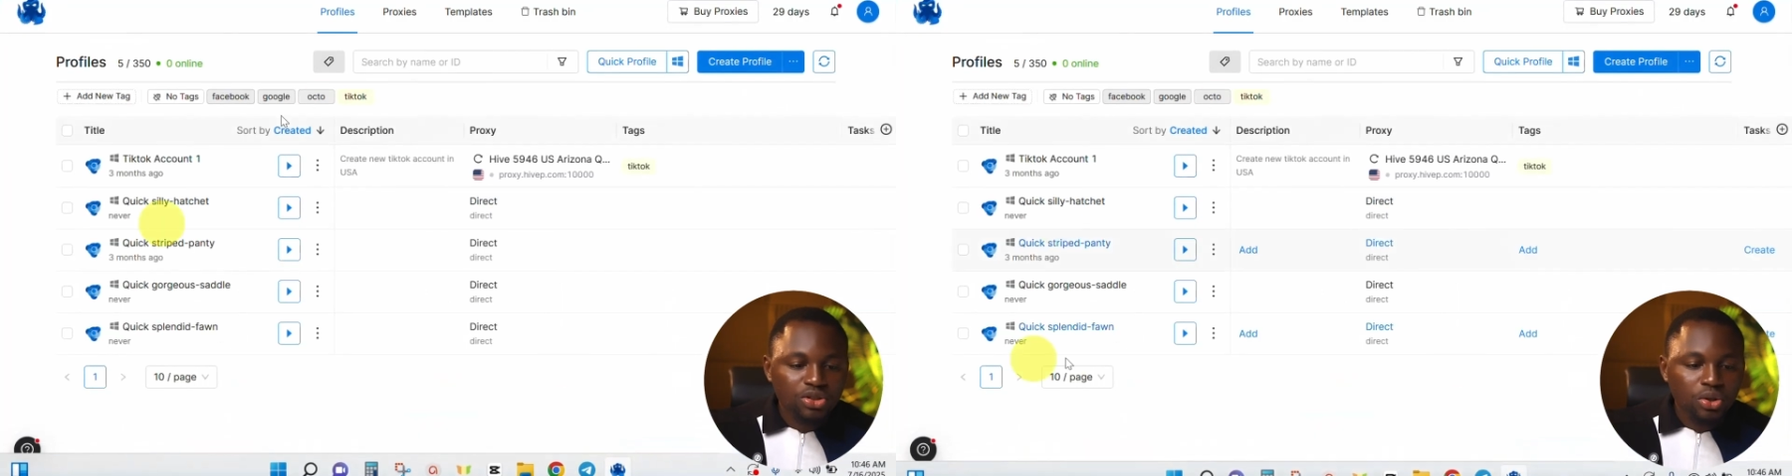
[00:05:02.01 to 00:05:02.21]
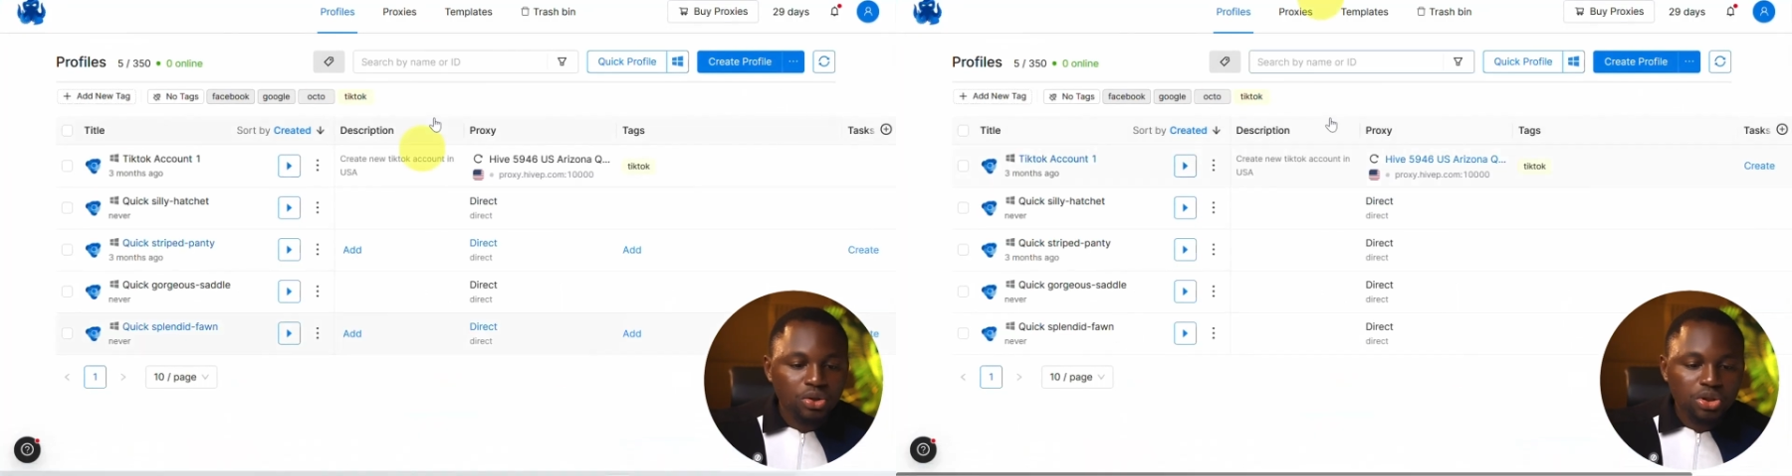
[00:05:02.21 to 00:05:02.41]

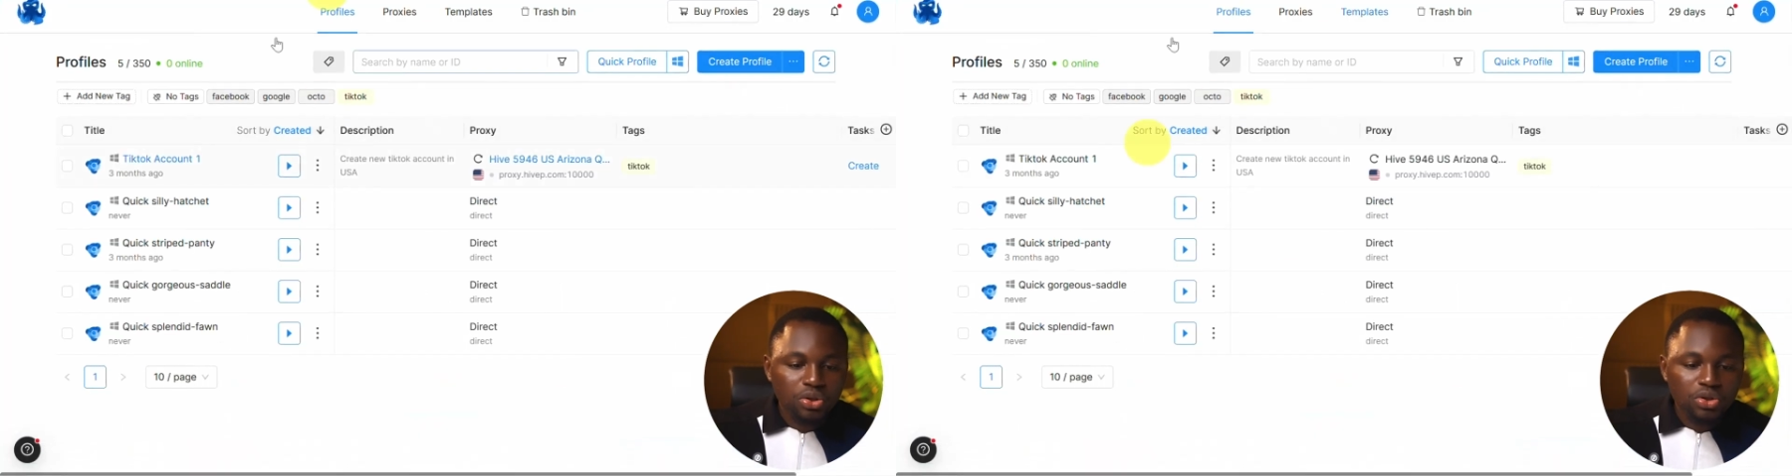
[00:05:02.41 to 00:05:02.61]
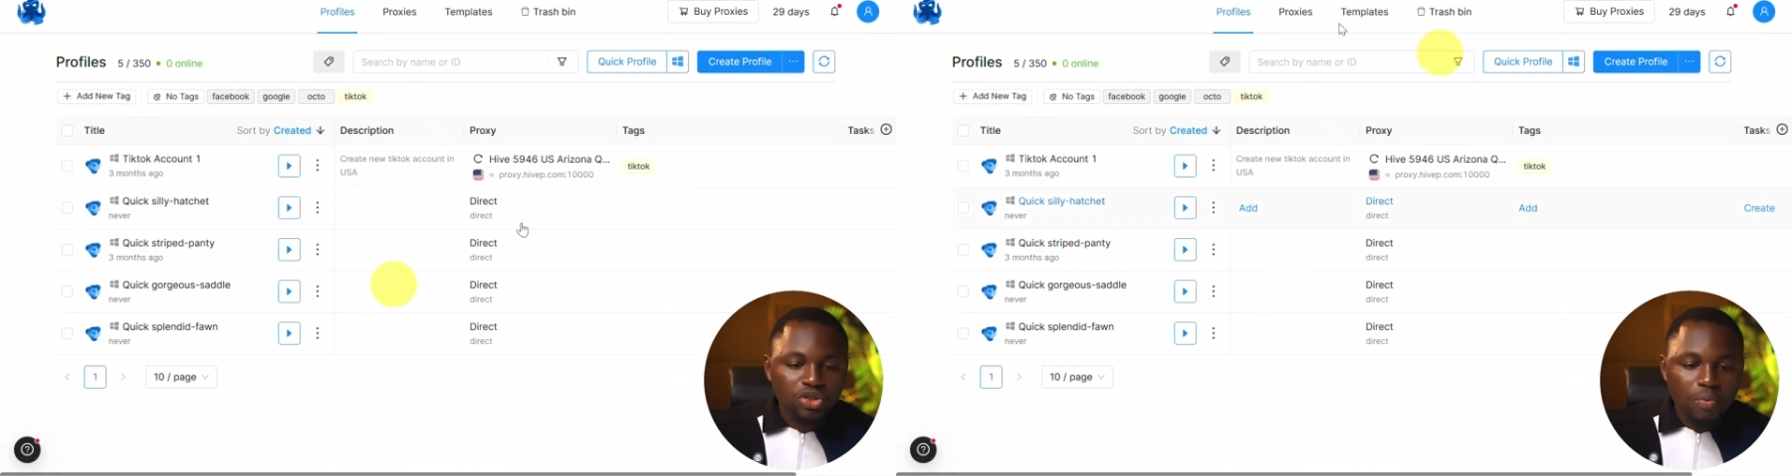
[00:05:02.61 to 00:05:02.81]
it's going to show
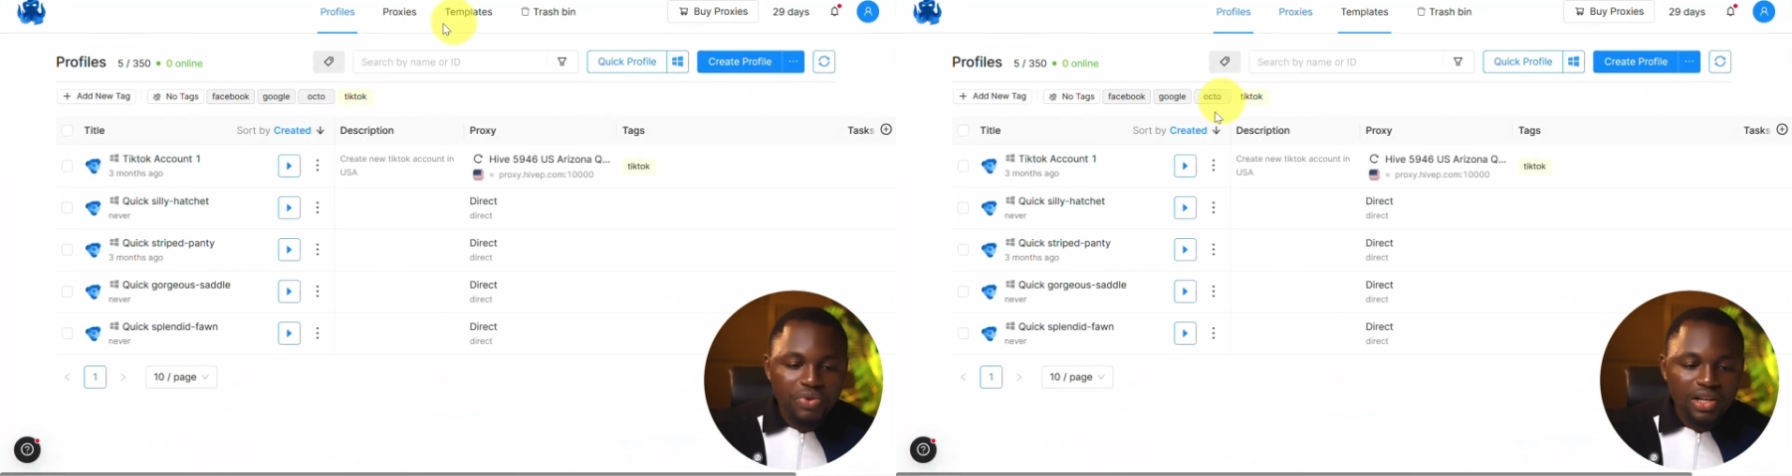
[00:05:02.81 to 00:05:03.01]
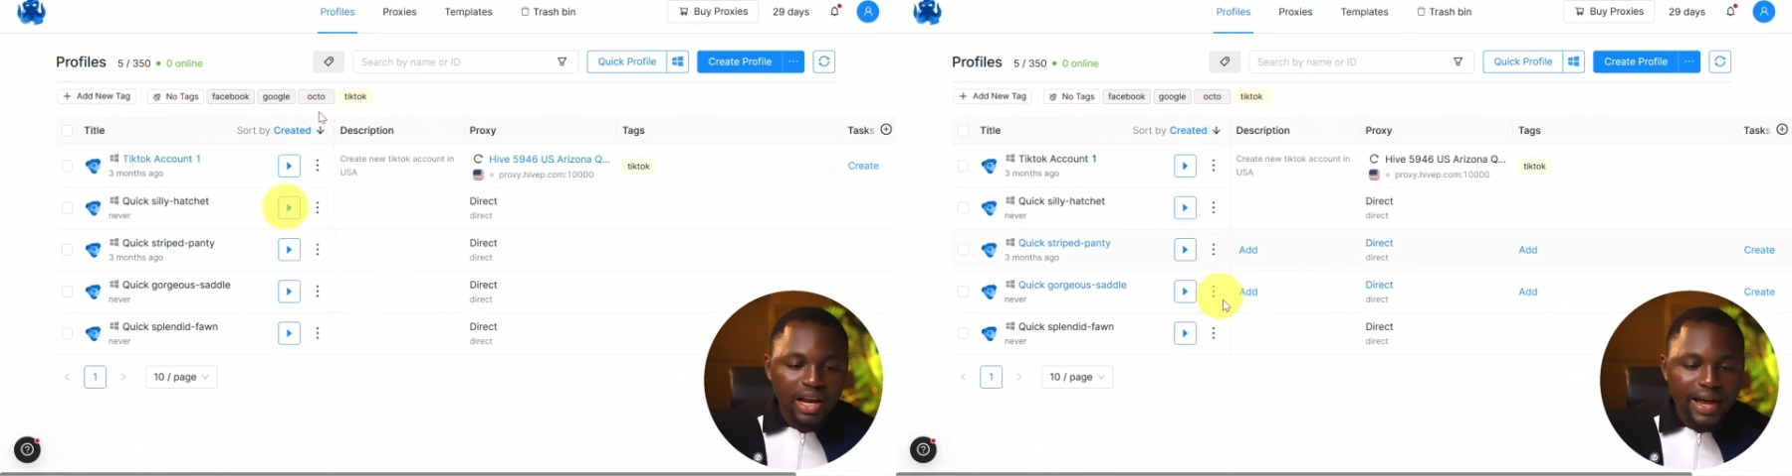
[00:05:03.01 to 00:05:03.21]
you
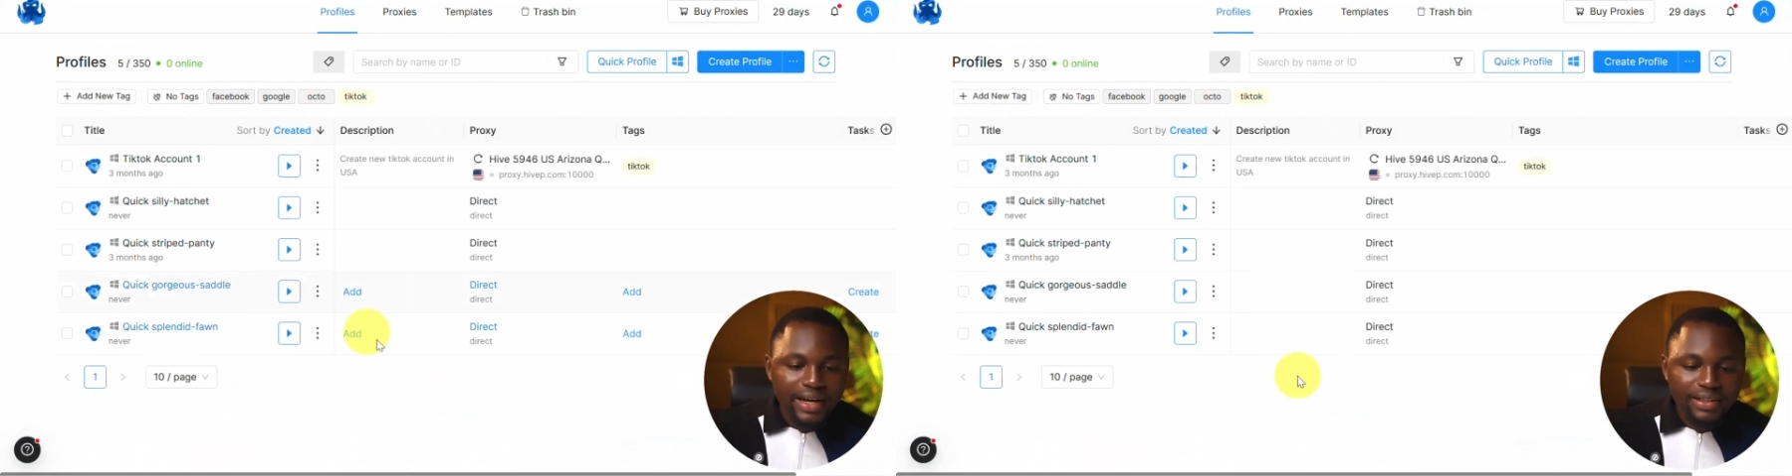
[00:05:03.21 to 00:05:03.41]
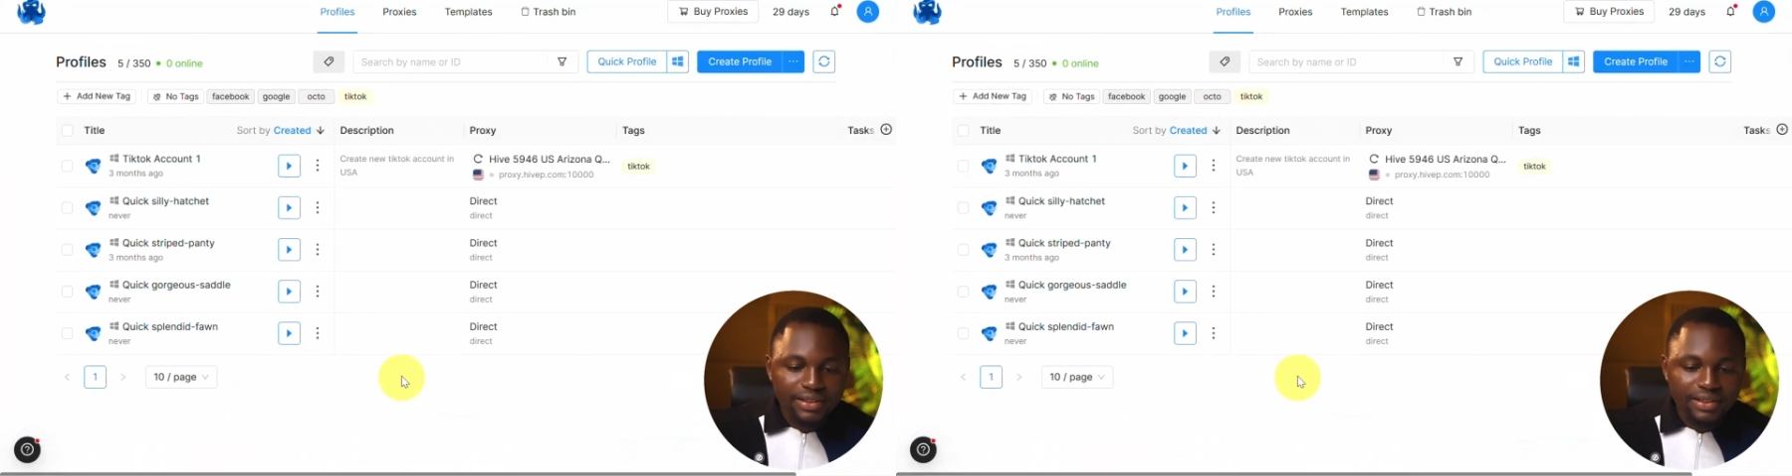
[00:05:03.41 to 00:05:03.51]
something like